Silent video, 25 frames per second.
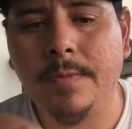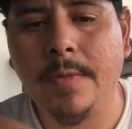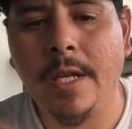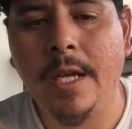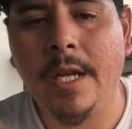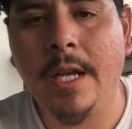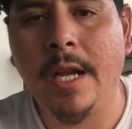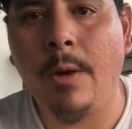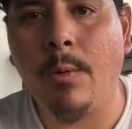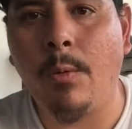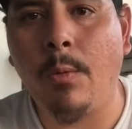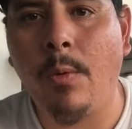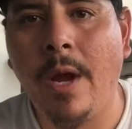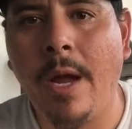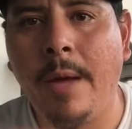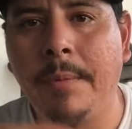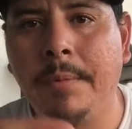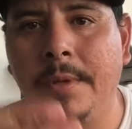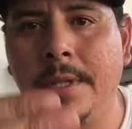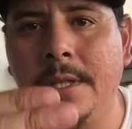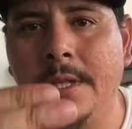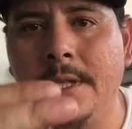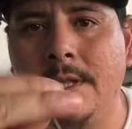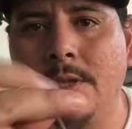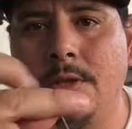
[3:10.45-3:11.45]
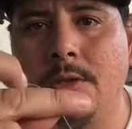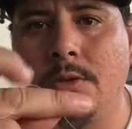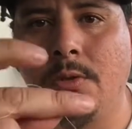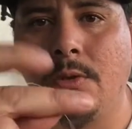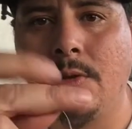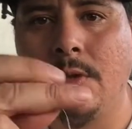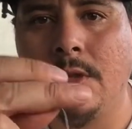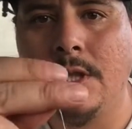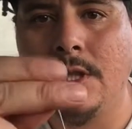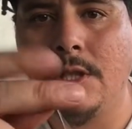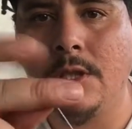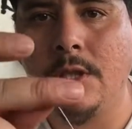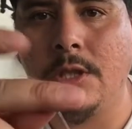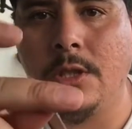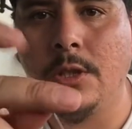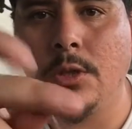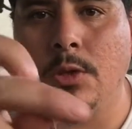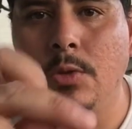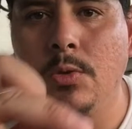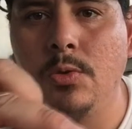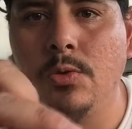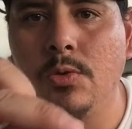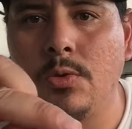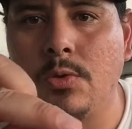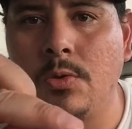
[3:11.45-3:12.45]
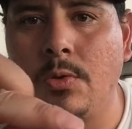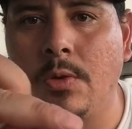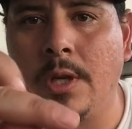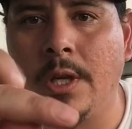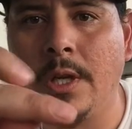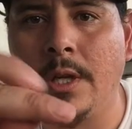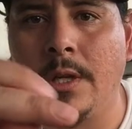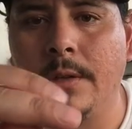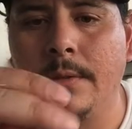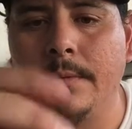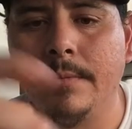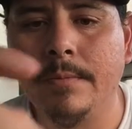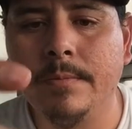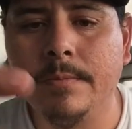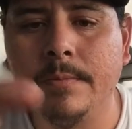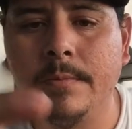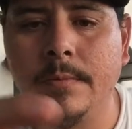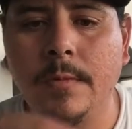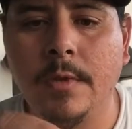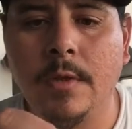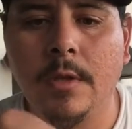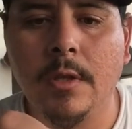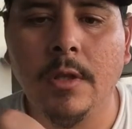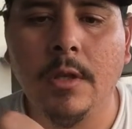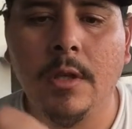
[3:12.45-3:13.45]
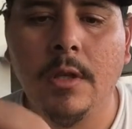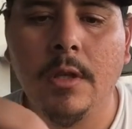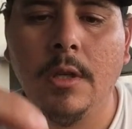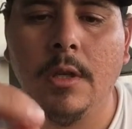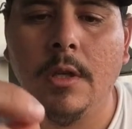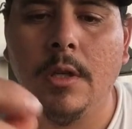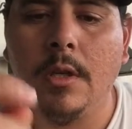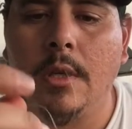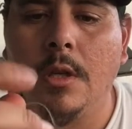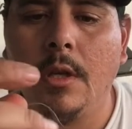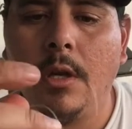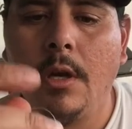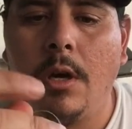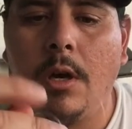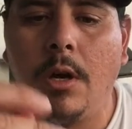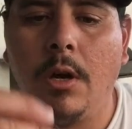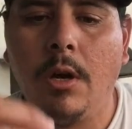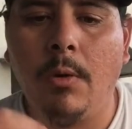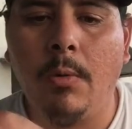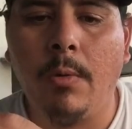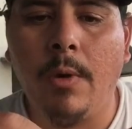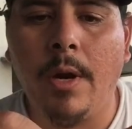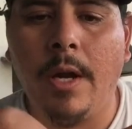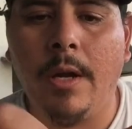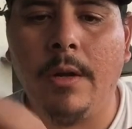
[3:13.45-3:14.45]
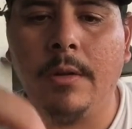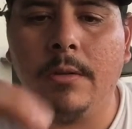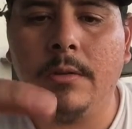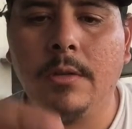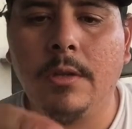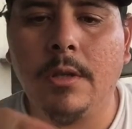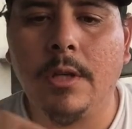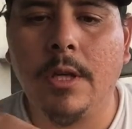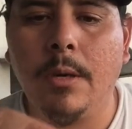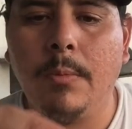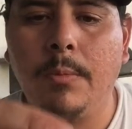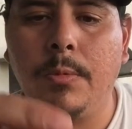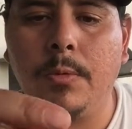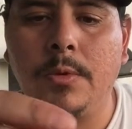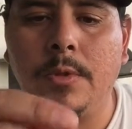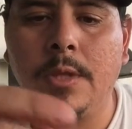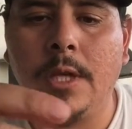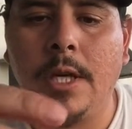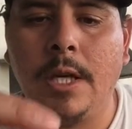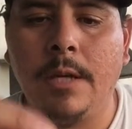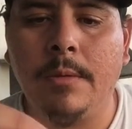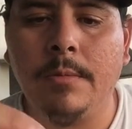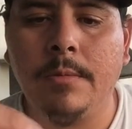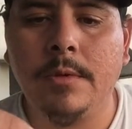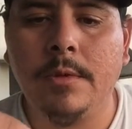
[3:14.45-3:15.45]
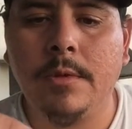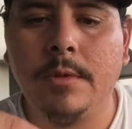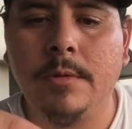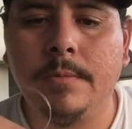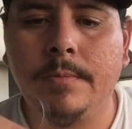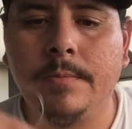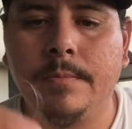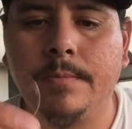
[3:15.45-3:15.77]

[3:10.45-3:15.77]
and I wrap this loose string around a couple times,